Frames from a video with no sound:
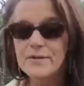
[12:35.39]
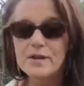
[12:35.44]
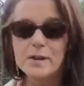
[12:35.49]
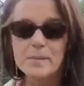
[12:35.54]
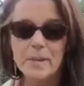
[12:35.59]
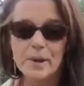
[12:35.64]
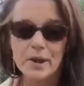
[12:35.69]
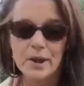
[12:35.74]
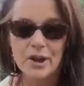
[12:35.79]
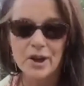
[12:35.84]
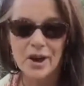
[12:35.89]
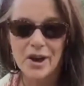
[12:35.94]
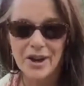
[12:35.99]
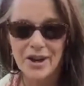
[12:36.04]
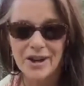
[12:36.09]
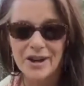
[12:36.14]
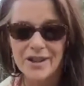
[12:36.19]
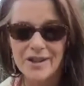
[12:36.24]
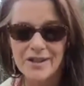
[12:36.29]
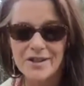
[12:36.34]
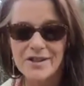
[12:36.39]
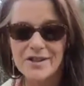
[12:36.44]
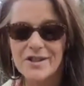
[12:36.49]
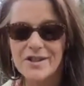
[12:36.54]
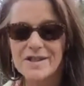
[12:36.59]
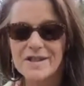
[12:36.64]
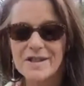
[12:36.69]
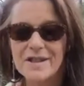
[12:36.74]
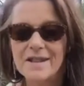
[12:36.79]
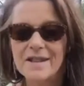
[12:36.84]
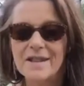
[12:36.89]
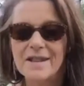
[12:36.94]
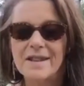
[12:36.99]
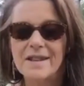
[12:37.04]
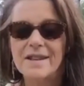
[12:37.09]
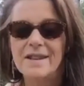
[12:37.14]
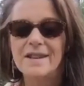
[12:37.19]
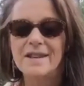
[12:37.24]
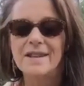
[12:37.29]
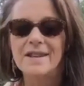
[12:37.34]
Spirit cards.
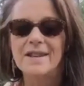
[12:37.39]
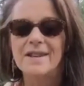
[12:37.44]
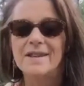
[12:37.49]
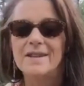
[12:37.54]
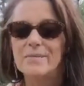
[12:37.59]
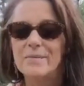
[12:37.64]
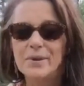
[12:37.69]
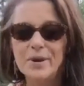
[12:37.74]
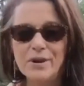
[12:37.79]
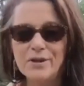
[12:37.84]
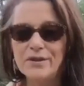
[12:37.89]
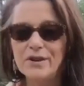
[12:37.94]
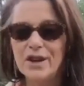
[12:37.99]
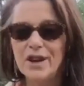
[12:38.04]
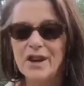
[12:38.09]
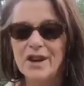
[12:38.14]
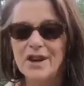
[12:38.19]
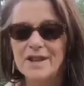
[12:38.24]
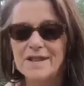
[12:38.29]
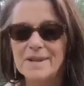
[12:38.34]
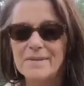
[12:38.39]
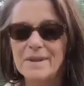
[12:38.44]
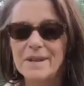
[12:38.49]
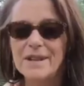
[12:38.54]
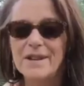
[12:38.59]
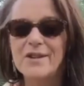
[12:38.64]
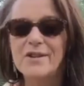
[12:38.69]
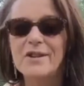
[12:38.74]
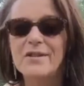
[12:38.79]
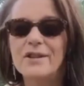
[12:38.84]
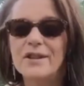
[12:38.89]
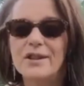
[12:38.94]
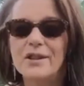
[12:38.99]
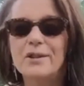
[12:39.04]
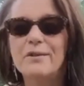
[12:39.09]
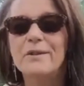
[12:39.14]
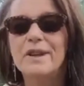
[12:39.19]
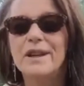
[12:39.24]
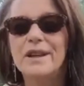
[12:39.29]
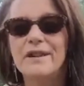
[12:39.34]
Beautiful cards. I'm going to go over a little
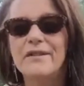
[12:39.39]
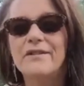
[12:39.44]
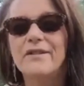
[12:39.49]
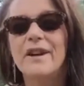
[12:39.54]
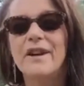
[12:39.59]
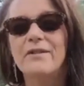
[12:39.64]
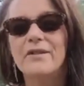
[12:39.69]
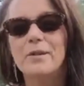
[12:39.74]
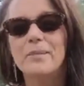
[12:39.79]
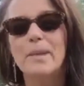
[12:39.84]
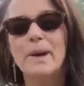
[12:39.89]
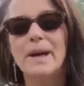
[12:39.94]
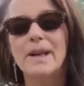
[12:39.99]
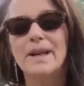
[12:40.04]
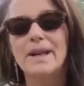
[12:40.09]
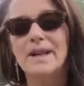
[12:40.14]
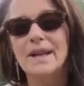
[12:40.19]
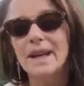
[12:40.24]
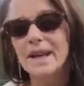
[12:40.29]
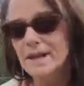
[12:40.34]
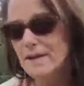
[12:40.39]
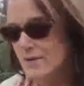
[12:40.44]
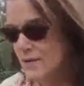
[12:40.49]
reading for everybody. Native